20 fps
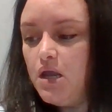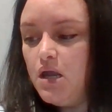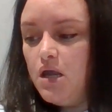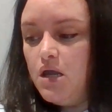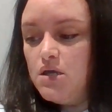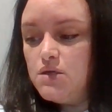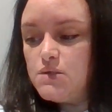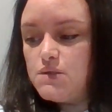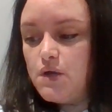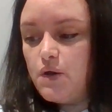
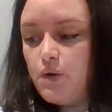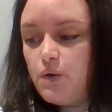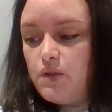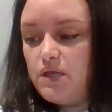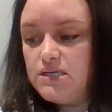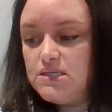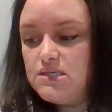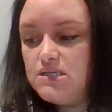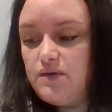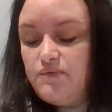So that's
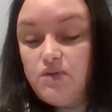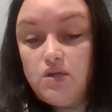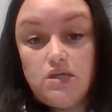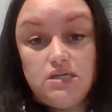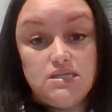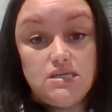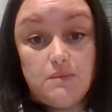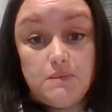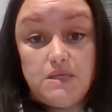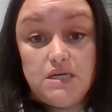definitely
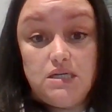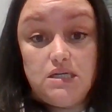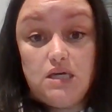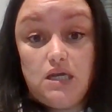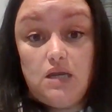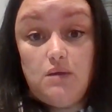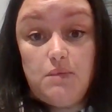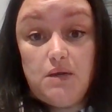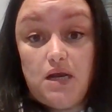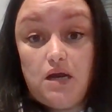something to keep
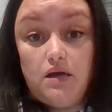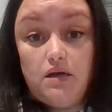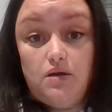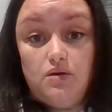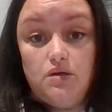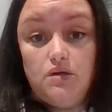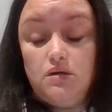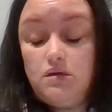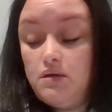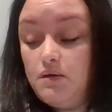an eye on.
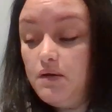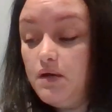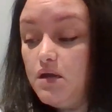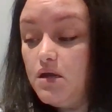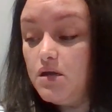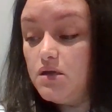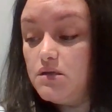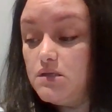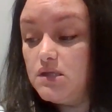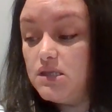
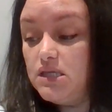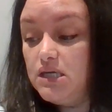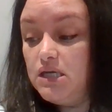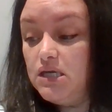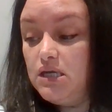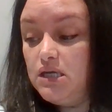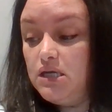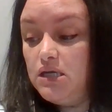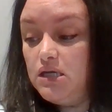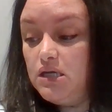
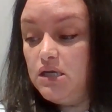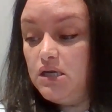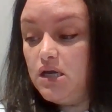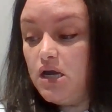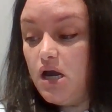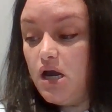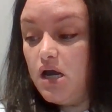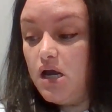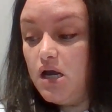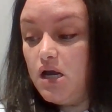The
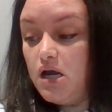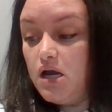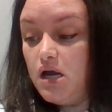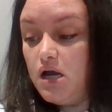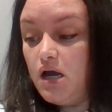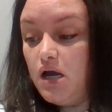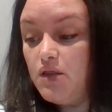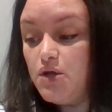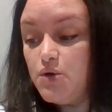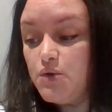
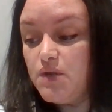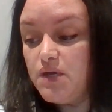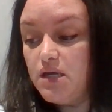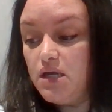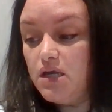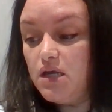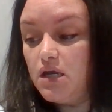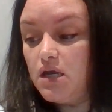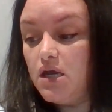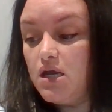other
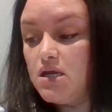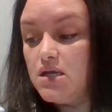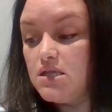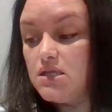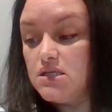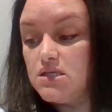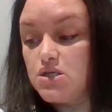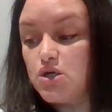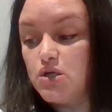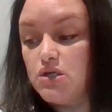thing that's
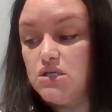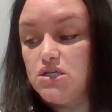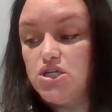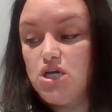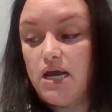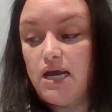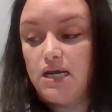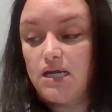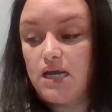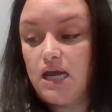good to check
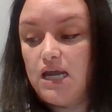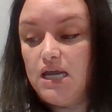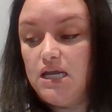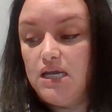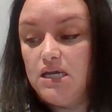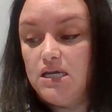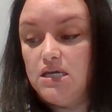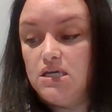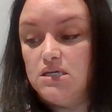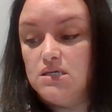
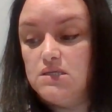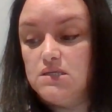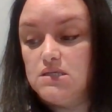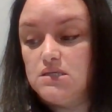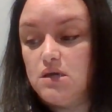is